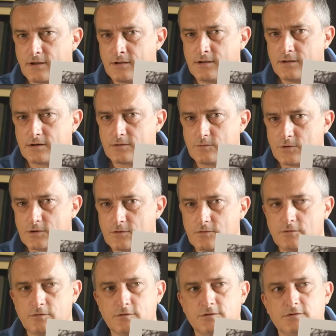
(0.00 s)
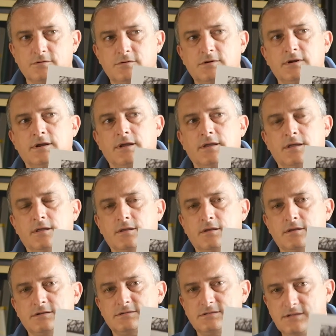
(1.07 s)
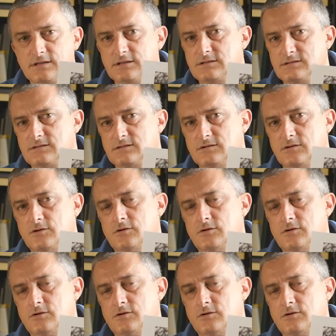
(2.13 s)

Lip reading: hear the word culture, is this